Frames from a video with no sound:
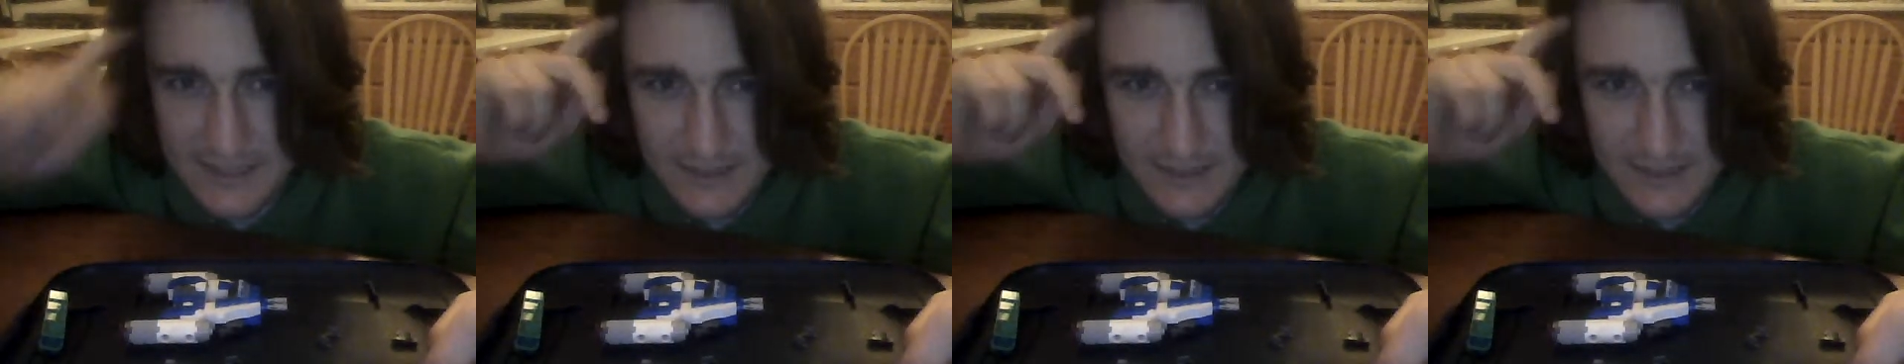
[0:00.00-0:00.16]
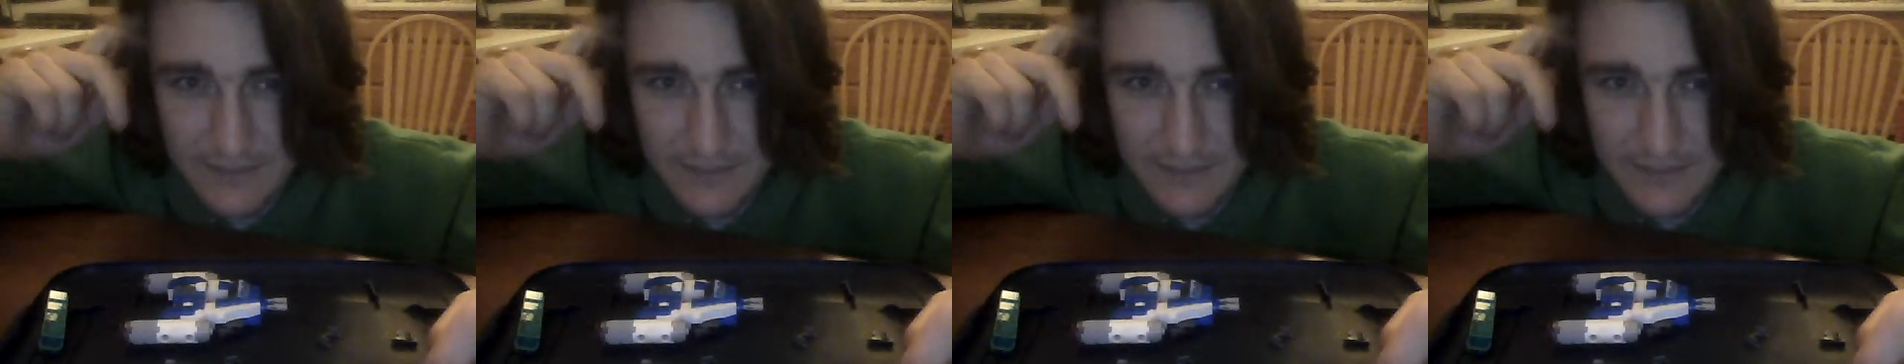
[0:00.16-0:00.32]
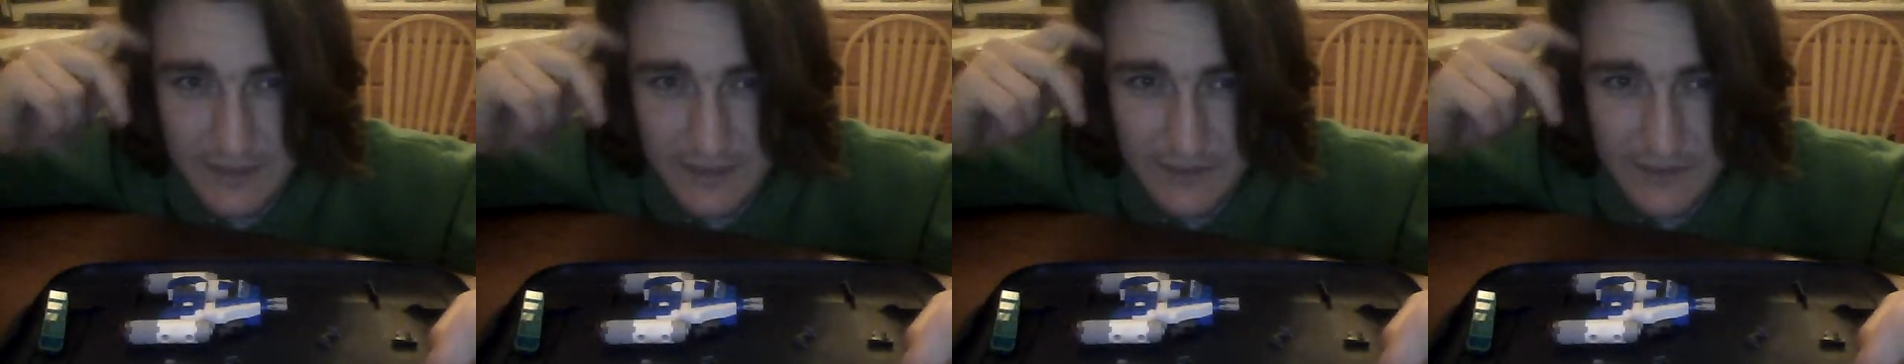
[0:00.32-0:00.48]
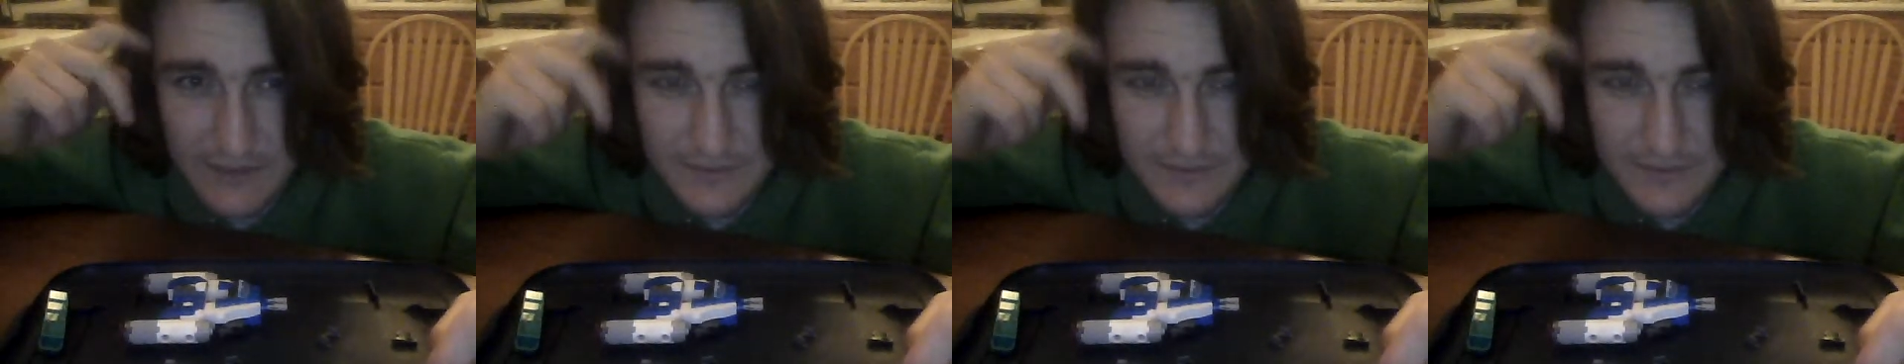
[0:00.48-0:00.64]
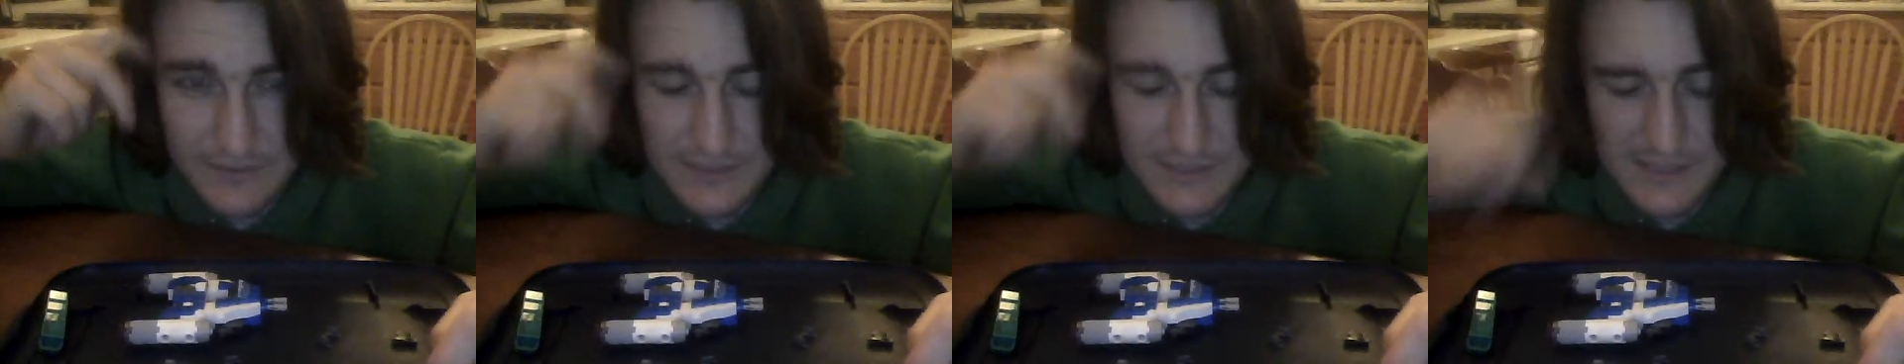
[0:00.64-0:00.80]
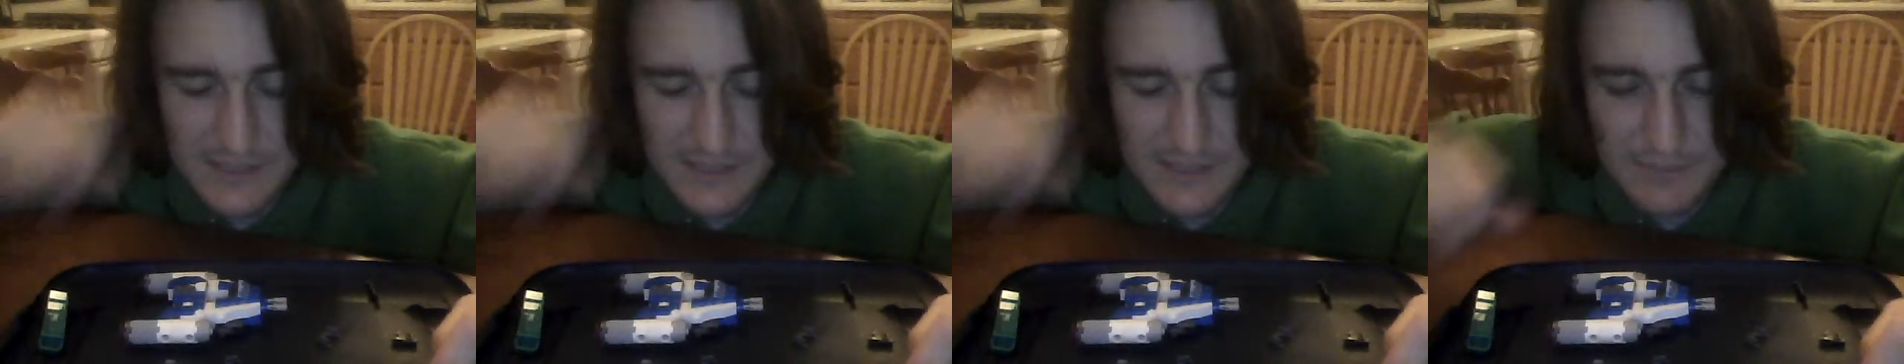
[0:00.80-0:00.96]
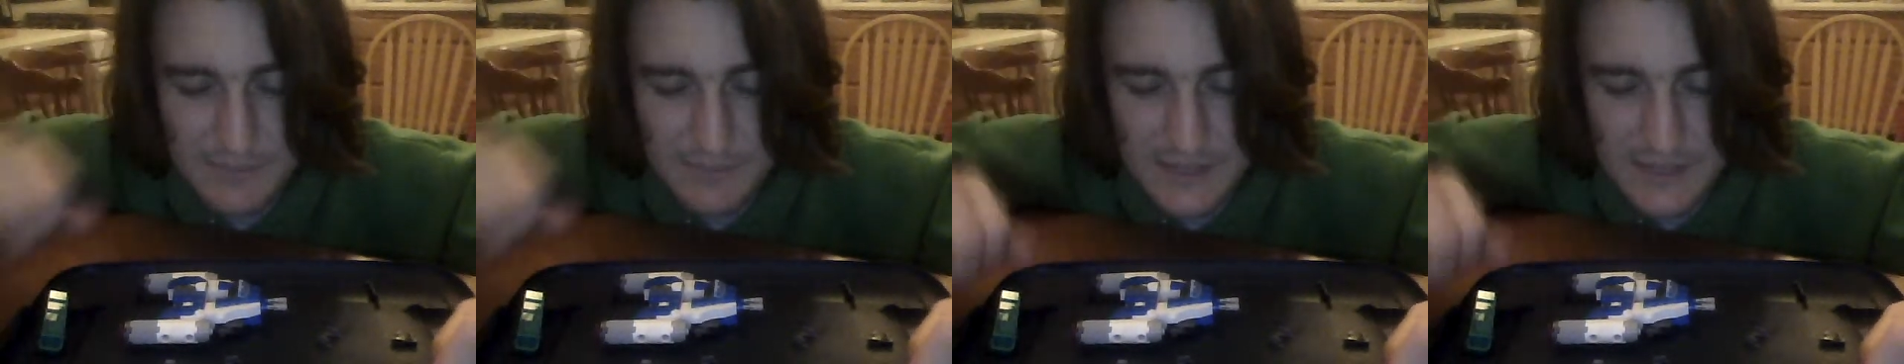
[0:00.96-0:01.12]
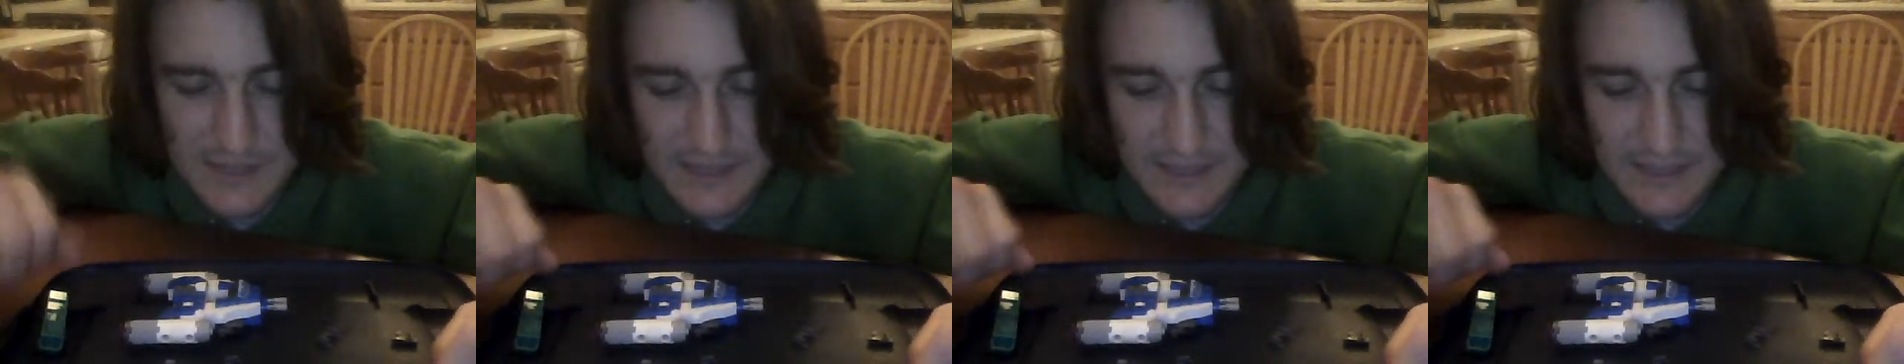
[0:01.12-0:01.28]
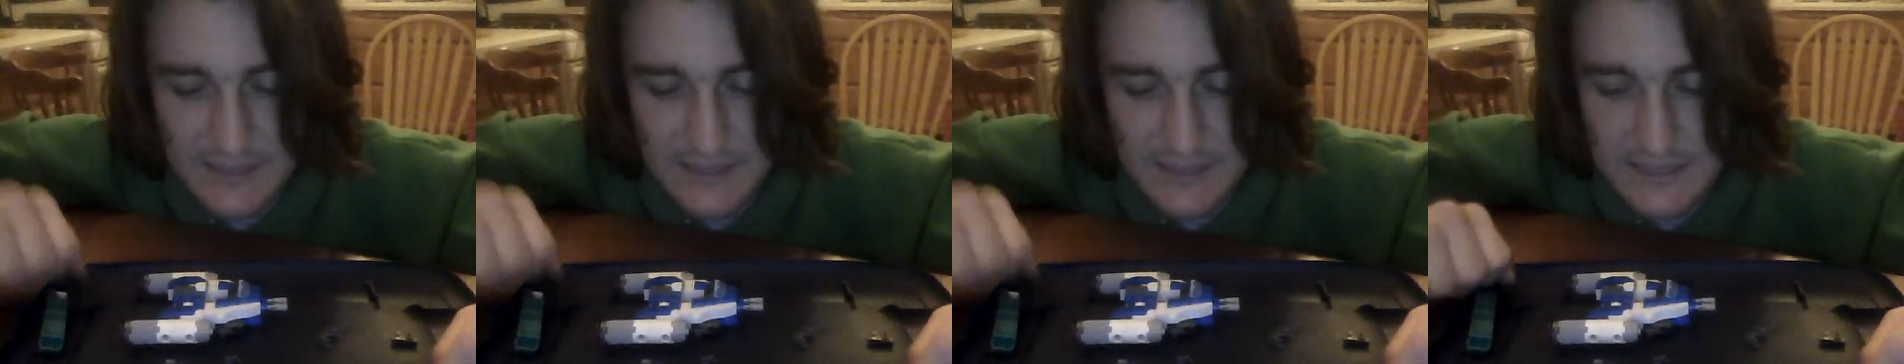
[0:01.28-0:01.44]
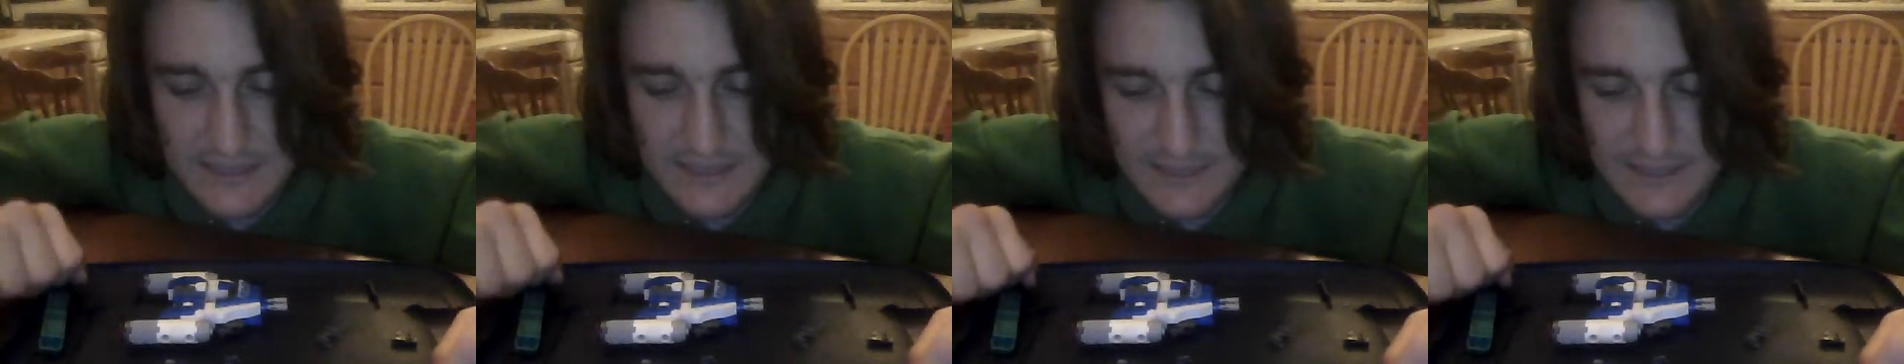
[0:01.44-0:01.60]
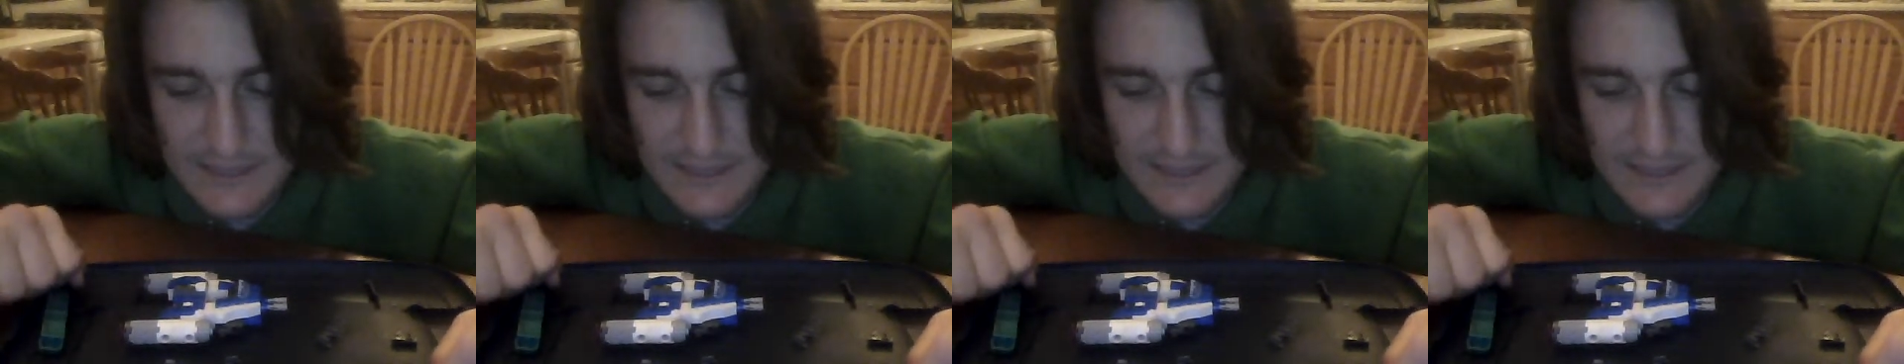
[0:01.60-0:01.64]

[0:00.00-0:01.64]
right off the top of my head